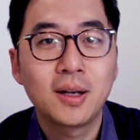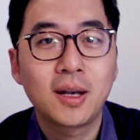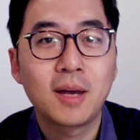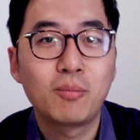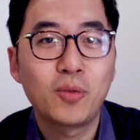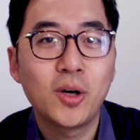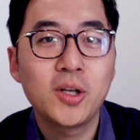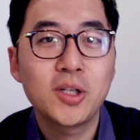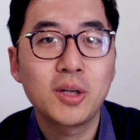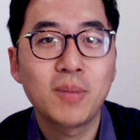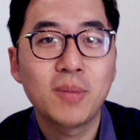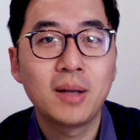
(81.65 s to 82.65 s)
can bridge
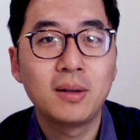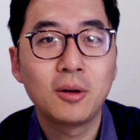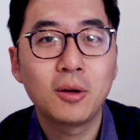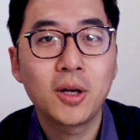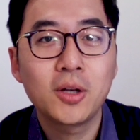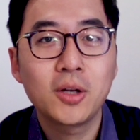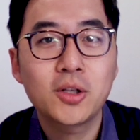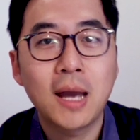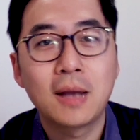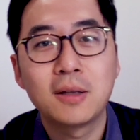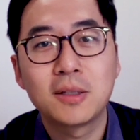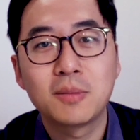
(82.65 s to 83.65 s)
my knowledge
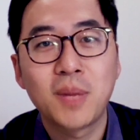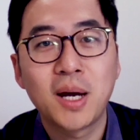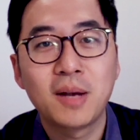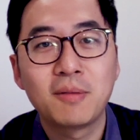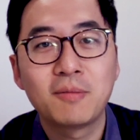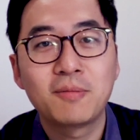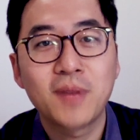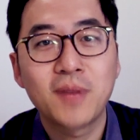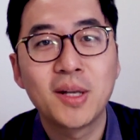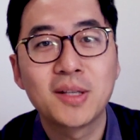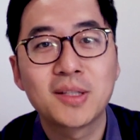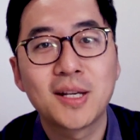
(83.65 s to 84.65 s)
and my
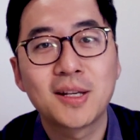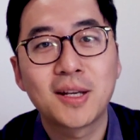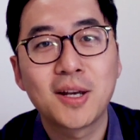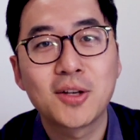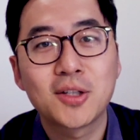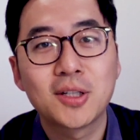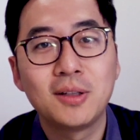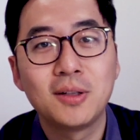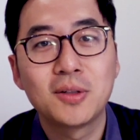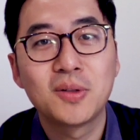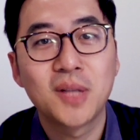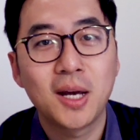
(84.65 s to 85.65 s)
family's dedication
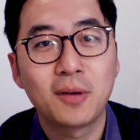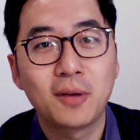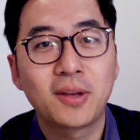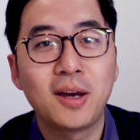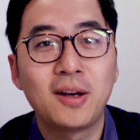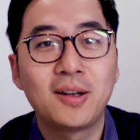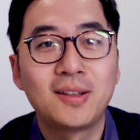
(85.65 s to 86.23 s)
into the healthcare.